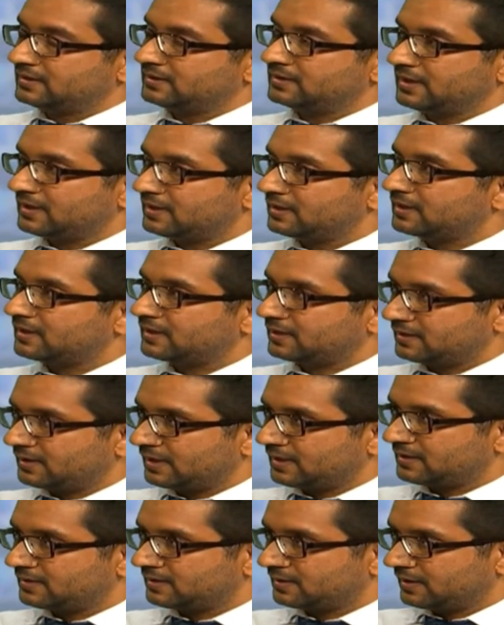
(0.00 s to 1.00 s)
then
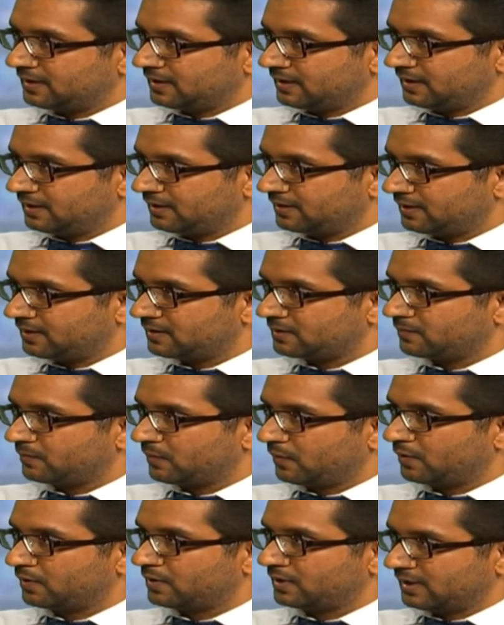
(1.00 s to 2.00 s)
there is increased
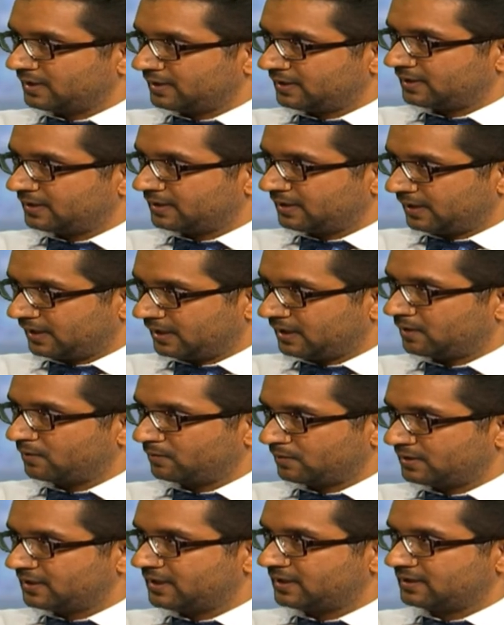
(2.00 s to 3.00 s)
bone
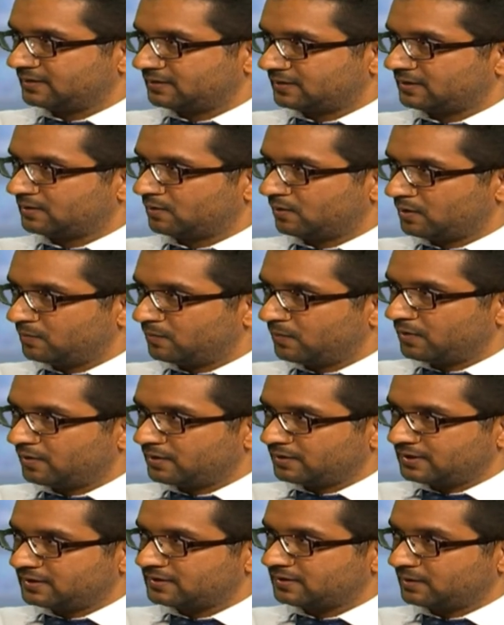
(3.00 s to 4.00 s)
takeout, that is old
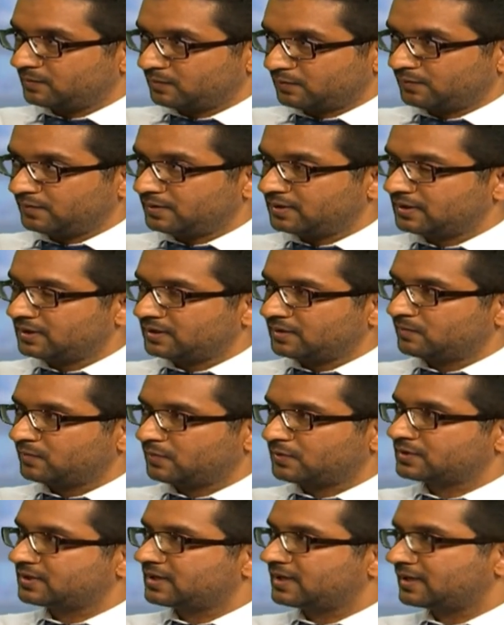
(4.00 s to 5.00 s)
bone is removed
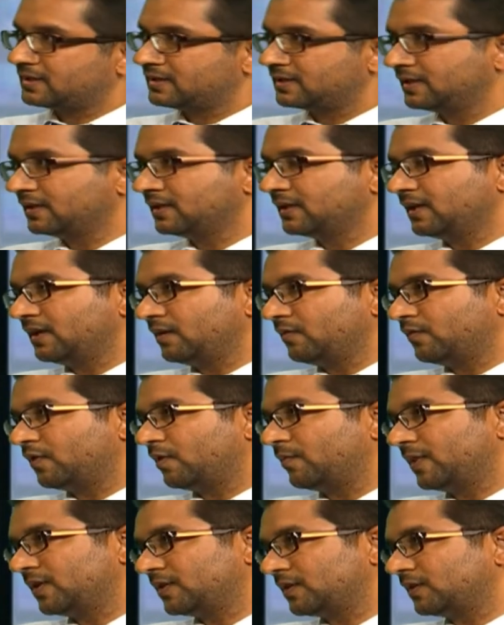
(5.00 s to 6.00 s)
more than the
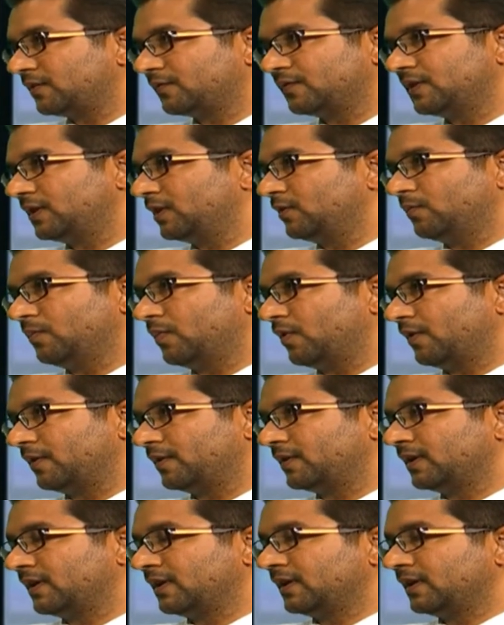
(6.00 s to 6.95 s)
formation of the new bone.